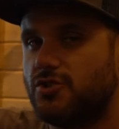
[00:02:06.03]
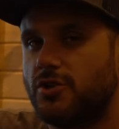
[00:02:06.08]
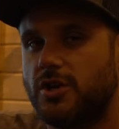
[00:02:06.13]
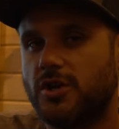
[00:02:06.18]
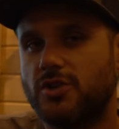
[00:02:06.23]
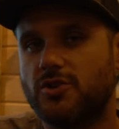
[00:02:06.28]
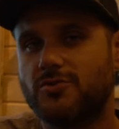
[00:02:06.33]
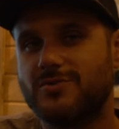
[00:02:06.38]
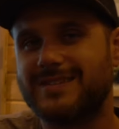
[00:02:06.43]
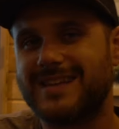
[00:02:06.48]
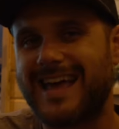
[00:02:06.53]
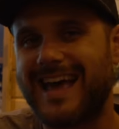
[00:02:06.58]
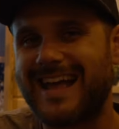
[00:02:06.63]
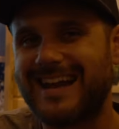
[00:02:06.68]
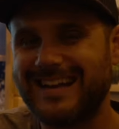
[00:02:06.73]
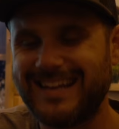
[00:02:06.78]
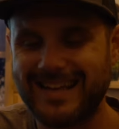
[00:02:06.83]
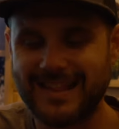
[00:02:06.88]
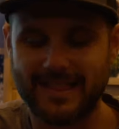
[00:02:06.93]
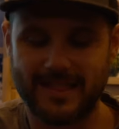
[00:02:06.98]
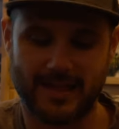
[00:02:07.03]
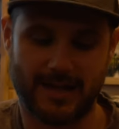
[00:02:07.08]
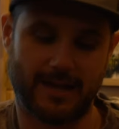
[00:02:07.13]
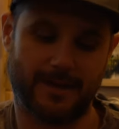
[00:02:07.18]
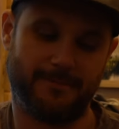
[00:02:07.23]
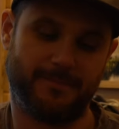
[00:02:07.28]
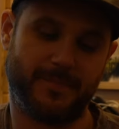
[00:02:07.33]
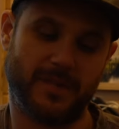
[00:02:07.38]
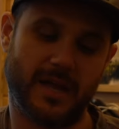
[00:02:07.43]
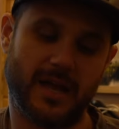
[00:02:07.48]
you could use anything.
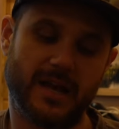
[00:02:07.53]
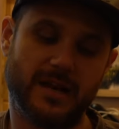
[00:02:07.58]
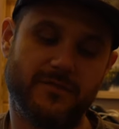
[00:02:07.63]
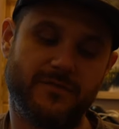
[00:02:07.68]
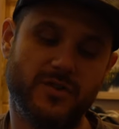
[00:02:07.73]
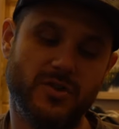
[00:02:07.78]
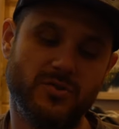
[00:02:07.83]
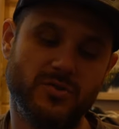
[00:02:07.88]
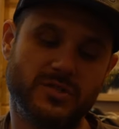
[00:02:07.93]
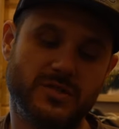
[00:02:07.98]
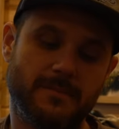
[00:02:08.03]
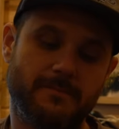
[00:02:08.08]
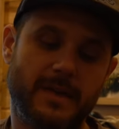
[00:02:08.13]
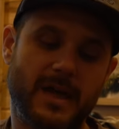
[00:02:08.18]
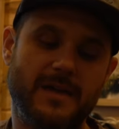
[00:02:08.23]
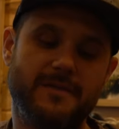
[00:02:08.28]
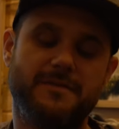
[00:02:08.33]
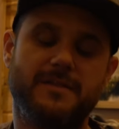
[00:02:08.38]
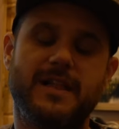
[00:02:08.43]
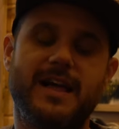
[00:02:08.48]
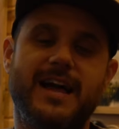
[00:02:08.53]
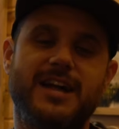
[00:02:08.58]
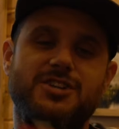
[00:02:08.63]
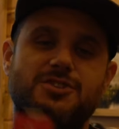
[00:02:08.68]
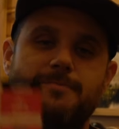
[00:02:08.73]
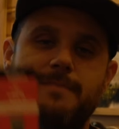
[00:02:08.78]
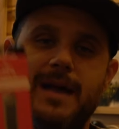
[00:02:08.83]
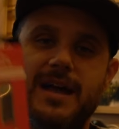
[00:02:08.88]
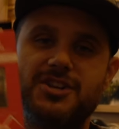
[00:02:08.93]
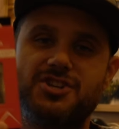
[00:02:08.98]
And if you use the
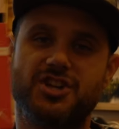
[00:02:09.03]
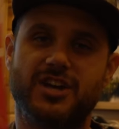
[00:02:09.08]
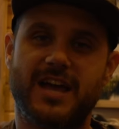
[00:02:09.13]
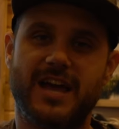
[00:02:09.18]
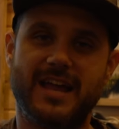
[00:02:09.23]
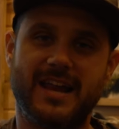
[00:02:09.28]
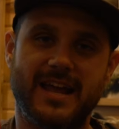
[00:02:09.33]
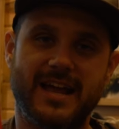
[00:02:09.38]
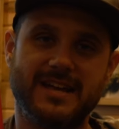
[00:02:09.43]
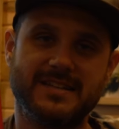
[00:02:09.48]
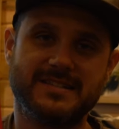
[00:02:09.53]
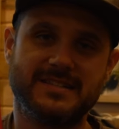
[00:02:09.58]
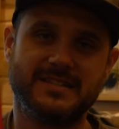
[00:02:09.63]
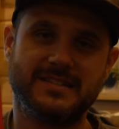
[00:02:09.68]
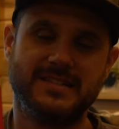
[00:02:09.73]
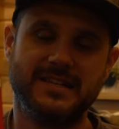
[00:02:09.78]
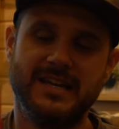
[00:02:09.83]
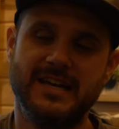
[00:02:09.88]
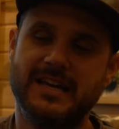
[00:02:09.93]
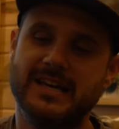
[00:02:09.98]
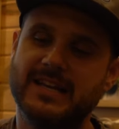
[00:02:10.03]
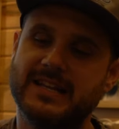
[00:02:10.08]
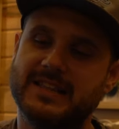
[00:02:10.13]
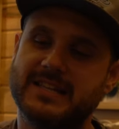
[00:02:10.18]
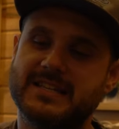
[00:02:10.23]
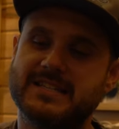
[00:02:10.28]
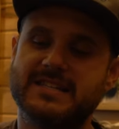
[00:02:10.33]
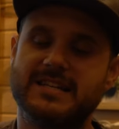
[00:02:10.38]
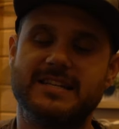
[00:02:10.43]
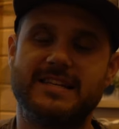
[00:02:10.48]
Mayflash Magic NS,
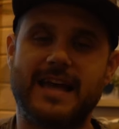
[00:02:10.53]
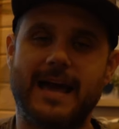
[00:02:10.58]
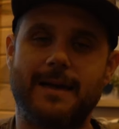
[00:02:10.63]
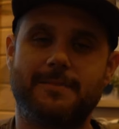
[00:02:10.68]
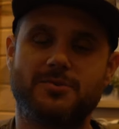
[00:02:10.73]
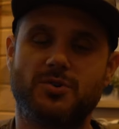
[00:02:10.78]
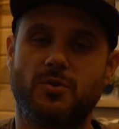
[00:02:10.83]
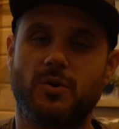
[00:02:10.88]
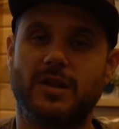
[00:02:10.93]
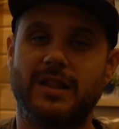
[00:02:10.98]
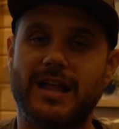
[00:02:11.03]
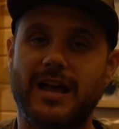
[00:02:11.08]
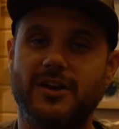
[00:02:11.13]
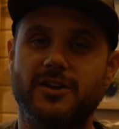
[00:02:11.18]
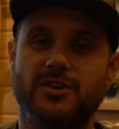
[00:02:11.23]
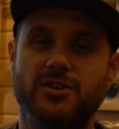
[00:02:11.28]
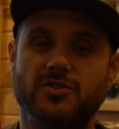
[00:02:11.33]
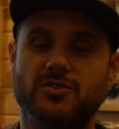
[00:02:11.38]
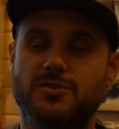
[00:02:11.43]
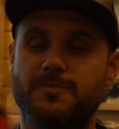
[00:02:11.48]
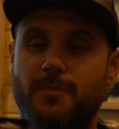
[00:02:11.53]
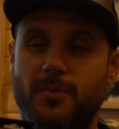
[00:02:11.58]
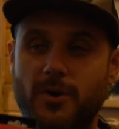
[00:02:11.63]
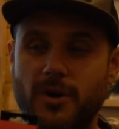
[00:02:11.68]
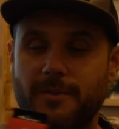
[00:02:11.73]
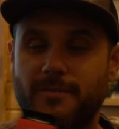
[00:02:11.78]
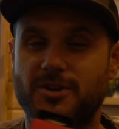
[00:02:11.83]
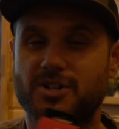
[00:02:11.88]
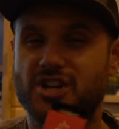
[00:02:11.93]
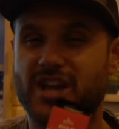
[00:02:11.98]
this adapter will allow you to use
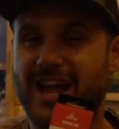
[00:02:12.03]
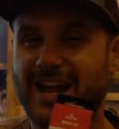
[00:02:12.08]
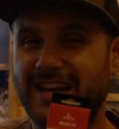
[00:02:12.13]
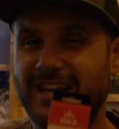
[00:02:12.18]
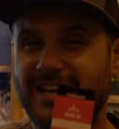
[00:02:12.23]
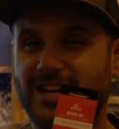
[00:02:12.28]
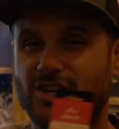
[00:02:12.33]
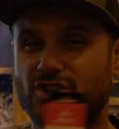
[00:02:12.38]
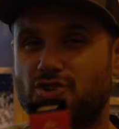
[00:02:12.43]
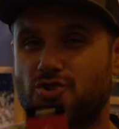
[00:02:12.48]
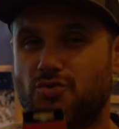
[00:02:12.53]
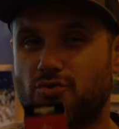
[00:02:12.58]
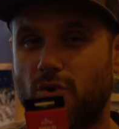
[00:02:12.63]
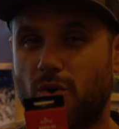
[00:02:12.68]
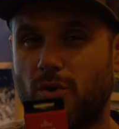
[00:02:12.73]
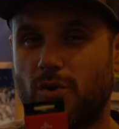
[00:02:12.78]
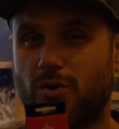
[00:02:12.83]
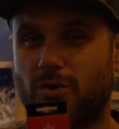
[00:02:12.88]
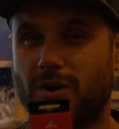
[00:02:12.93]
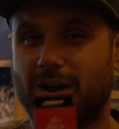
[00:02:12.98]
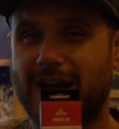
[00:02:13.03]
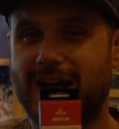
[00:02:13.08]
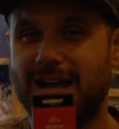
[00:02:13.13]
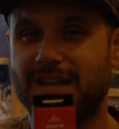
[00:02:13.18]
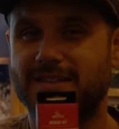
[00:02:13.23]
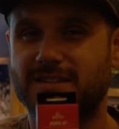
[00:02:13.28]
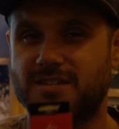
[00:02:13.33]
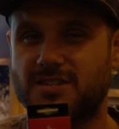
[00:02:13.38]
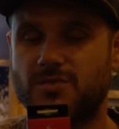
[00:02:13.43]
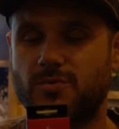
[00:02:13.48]
pretty much any controller
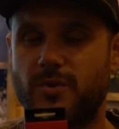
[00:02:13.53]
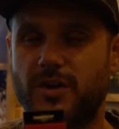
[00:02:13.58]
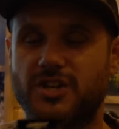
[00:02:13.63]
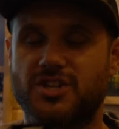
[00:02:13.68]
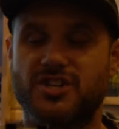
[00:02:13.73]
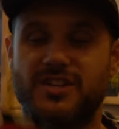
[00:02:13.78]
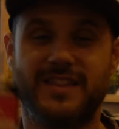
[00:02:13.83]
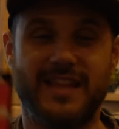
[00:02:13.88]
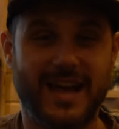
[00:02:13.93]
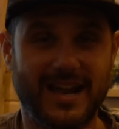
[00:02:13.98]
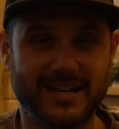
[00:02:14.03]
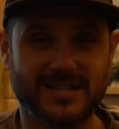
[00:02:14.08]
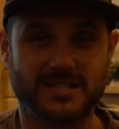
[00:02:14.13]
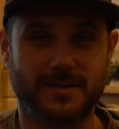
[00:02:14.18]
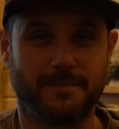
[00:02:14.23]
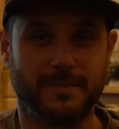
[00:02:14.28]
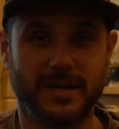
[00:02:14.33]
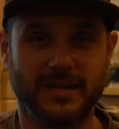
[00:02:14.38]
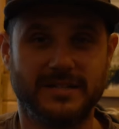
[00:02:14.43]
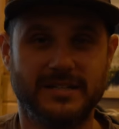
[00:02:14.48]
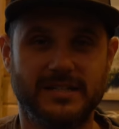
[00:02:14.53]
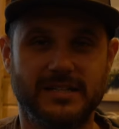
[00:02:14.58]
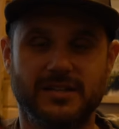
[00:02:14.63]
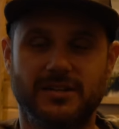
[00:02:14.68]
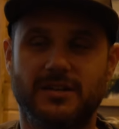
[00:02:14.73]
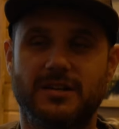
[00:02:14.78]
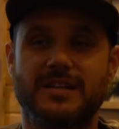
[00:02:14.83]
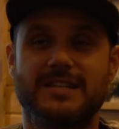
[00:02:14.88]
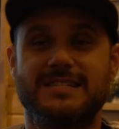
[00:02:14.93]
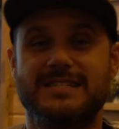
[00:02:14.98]
on the Switch, and that is a big
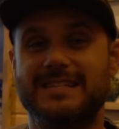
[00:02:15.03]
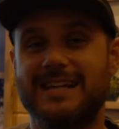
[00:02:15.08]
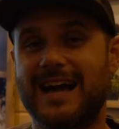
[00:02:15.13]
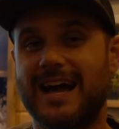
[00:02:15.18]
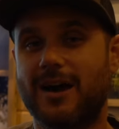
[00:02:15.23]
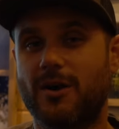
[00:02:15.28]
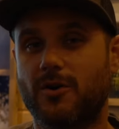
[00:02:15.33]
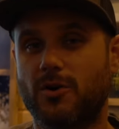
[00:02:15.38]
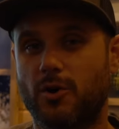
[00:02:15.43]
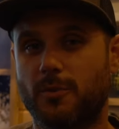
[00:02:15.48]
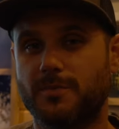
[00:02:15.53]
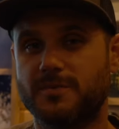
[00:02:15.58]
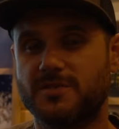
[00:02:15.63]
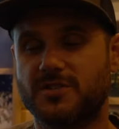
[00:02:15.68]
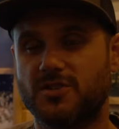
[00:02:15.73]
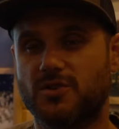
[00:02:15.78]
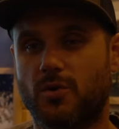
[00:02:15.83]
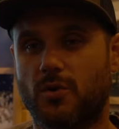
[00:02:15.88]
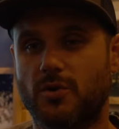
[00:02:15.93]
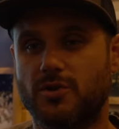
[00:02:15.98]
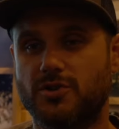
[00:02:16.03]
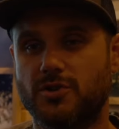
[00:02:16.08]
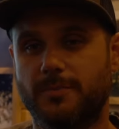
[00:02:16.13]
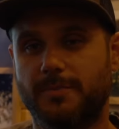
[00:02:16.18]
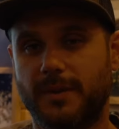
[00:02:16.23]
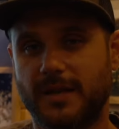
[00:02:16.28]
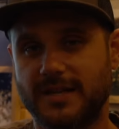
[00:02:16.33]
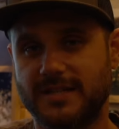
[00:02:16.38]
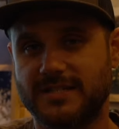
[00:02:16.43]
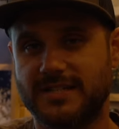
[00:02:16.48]
deal because now it opens the door to
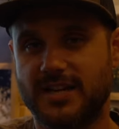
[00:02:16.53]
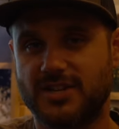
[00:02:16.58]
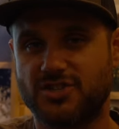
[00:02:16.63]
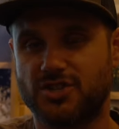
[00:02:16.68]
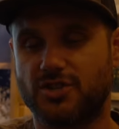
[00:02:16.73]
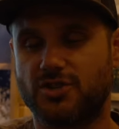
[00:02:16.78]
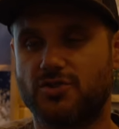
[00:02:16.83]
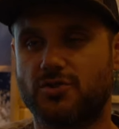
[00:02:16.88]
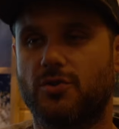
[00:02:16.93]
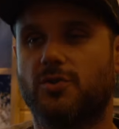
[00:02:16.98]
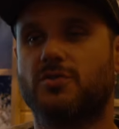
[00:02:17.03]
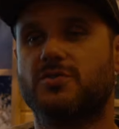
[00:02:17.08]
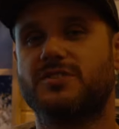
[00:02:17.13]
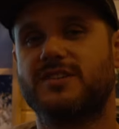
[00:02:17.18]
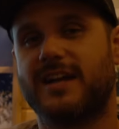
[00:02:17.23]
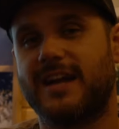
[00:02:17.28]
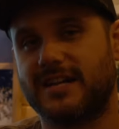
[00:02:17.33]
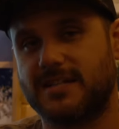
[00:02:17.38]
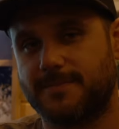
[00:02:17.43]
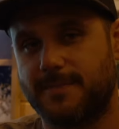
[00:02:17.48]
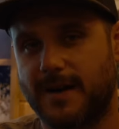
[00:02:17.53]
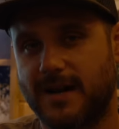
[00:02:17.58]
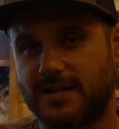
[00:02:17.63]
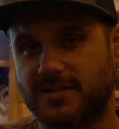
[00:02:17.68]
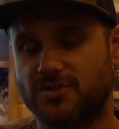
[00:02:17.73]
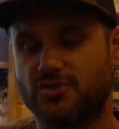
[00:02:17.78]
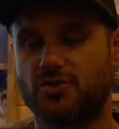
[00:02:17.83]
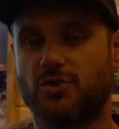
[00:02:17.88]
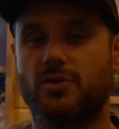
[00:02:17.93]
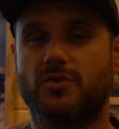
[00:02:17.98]
PlayStation controllers,
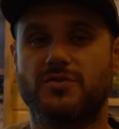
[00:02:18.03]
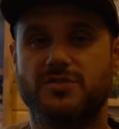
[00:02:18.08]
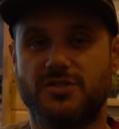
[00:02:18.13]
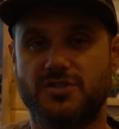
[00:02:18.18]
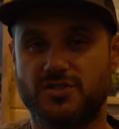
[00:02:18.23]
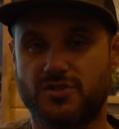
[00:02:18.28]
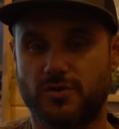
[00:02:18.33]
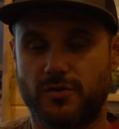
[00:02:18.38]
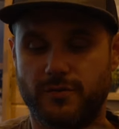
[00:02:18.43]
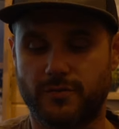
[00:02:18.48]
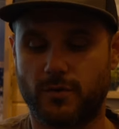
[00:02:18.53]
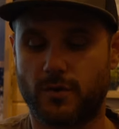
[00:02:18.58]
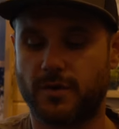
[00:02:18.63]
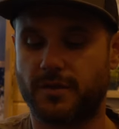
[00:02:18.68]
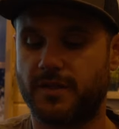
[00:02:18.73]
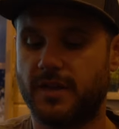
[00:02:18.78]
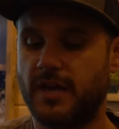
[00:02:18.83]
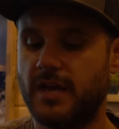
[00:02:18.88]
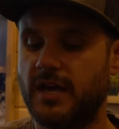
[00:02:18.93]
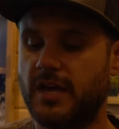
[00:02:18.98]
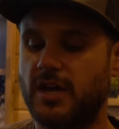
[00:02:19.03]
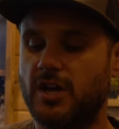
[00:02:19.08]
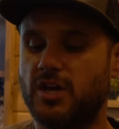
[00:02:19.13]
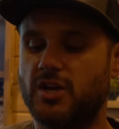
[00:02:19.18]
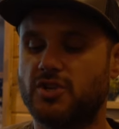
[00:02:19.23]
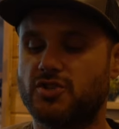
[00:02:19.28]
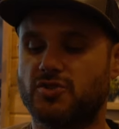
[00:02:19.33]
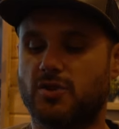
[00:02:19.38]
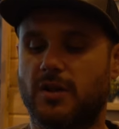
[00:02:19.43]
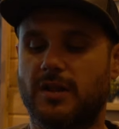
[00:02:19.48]
Xbox controllers, and so forth.
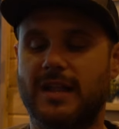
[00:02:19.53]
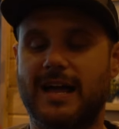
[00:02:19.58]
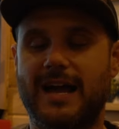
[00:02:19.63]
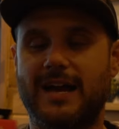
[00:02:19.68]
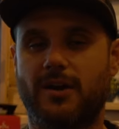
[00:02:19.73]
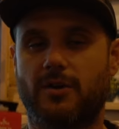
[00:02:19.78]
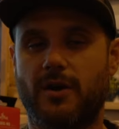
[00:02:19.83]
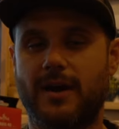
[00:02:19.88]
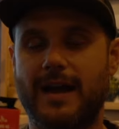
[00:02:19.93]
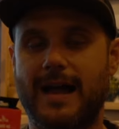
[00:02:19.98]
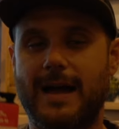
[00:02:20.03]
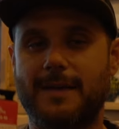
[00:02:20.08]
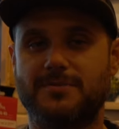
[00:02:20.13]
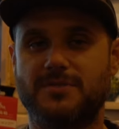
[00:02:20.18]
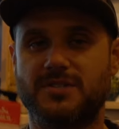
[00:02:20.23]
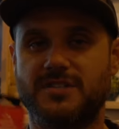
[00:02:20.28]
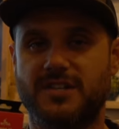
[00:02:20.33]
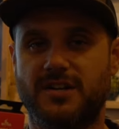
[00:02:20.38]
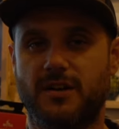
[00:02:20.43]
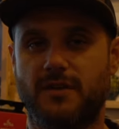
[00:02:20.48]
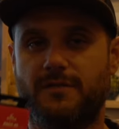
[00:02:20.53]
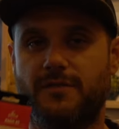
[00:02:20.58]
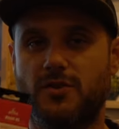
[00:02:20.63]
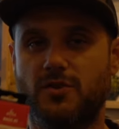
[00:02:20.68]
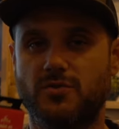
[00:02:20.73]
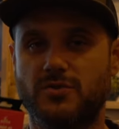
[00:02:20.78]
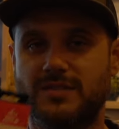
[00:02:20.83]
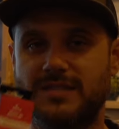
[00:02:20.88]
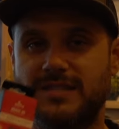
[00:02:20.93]
So a lot of great options here if you use